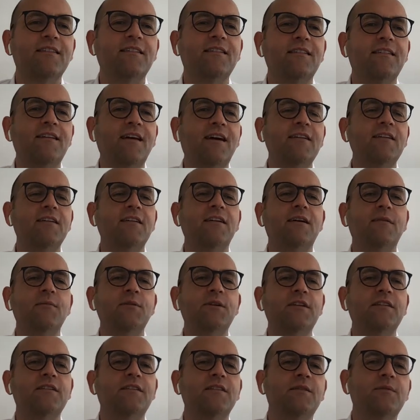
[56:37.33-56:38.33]
younger, I
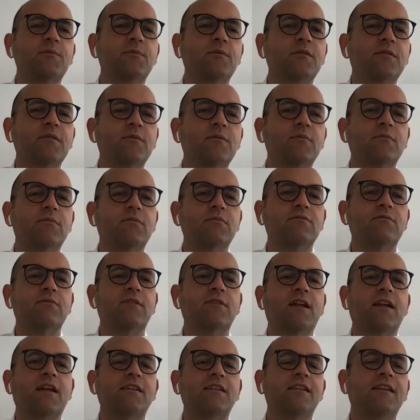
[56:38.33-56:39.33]
mean, this is
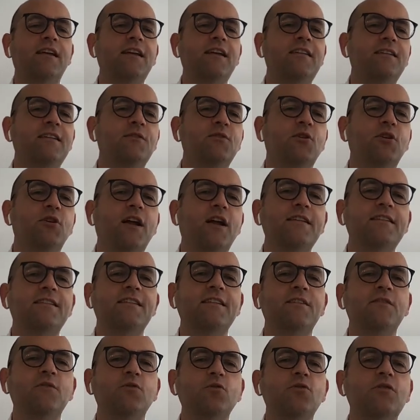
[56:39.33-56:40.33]
1980s or
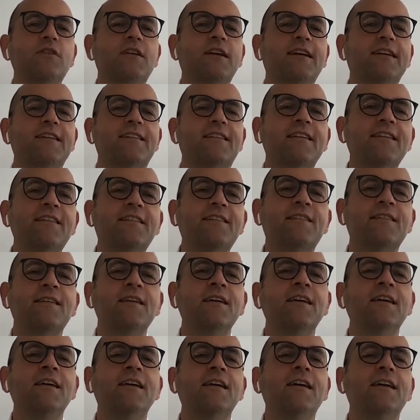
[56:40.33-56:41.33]
90s, looked like this.
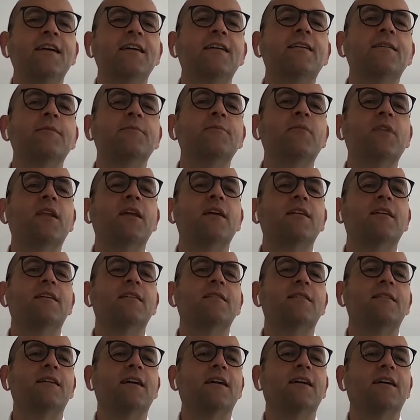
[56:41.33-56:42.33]
Um,
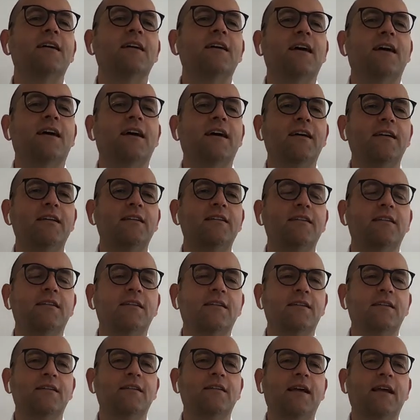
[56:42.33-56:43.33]
they had
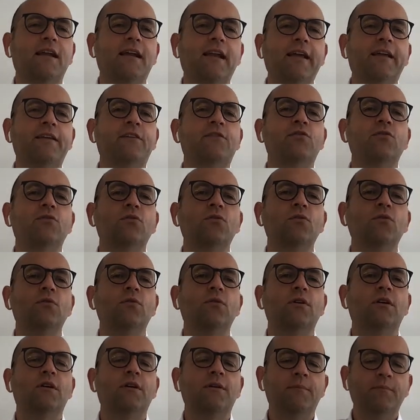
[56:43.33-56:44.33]

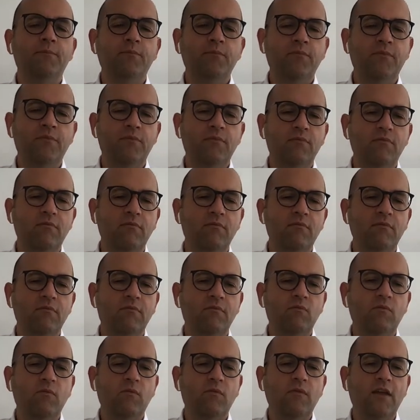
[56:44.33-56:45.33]
electro um,
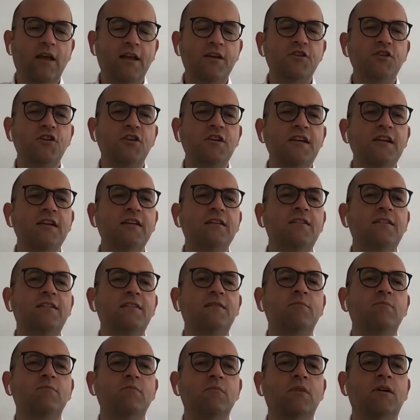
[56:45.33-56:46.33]
engineered
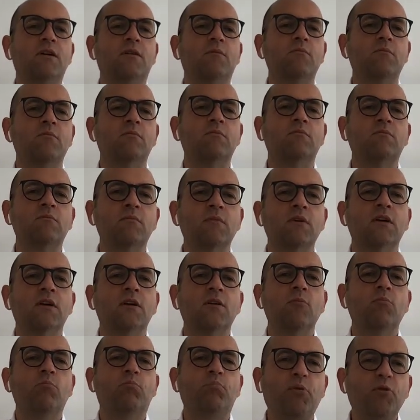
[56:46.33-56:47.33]
um,
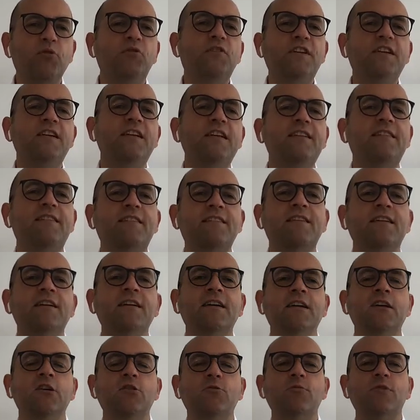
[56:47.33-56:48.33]
bodies
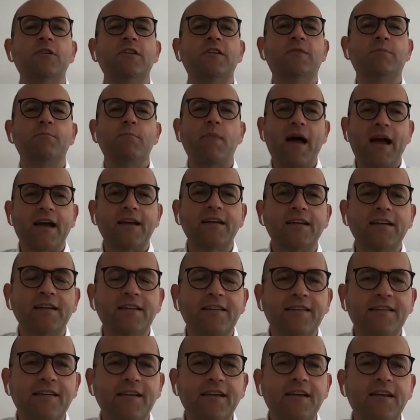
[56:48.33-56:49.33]
with
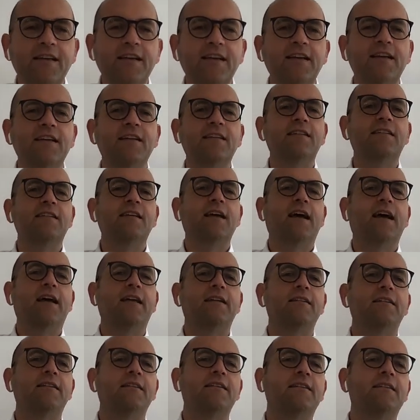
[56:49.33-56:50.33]
magnets in it
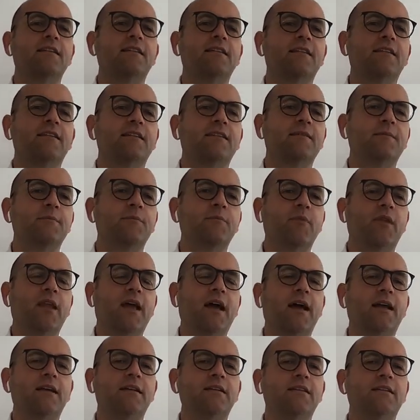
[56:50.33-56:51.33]
and um,
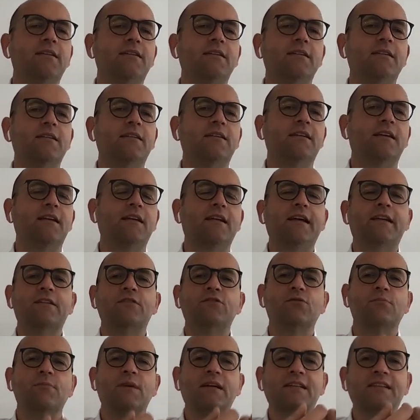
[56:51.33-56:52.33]
and uh,
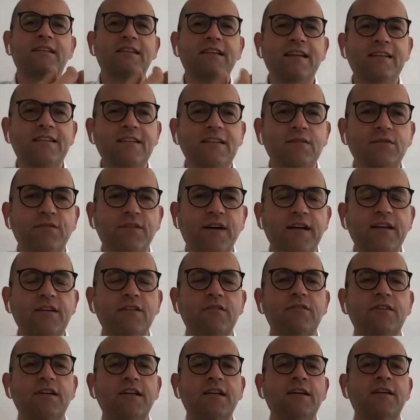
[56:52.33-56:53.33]
electromagnetic
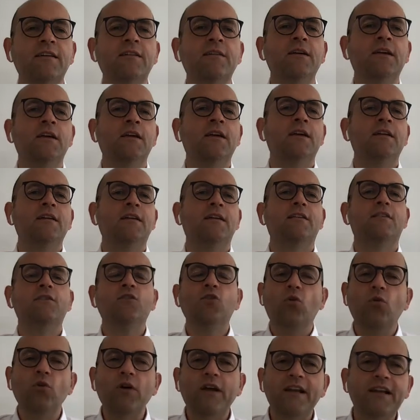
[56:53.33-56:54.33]
wiring. There's
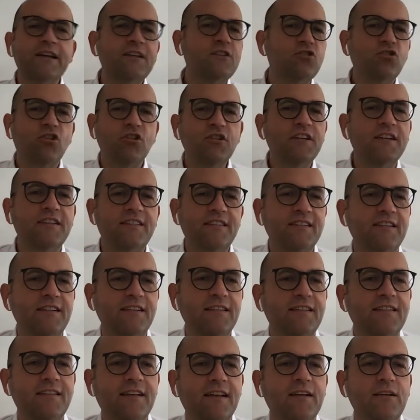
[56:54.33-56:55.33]
no electronics in
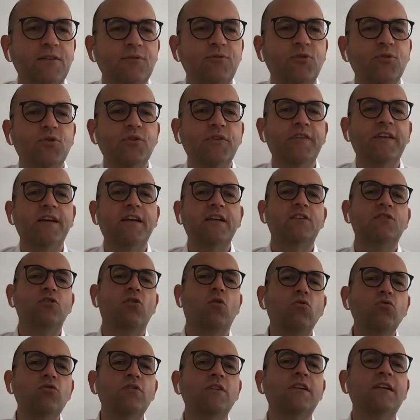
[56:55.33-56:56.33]
these telephones. They are
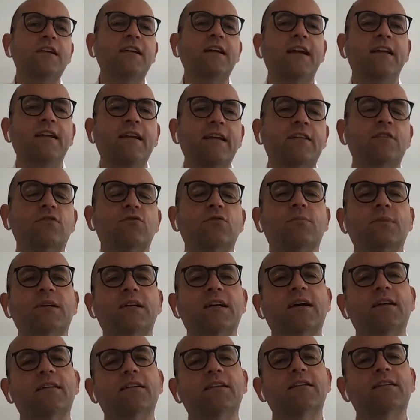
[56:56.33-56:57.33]
totally
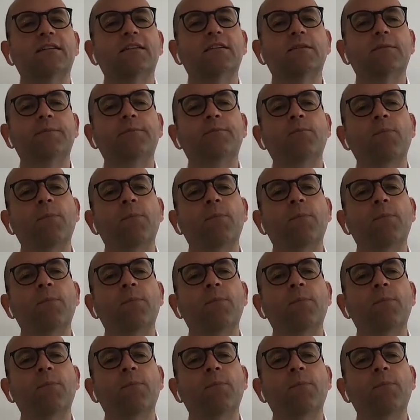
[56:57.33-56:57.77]
electromechanical.